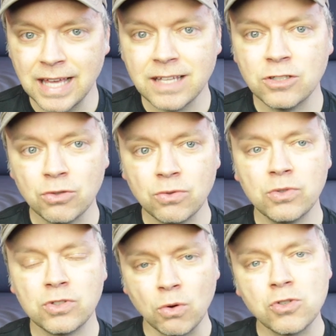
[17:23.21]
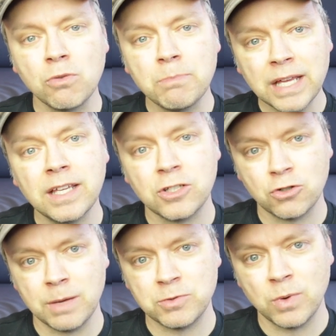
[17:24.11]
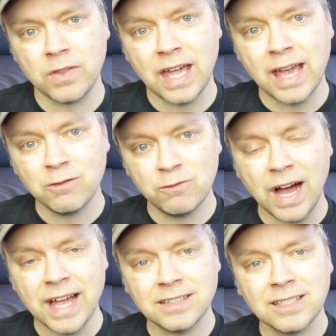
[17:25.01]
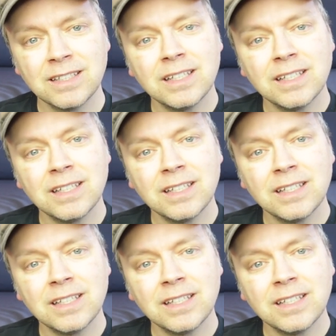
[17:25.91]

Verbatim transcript: they do social media trips where they invite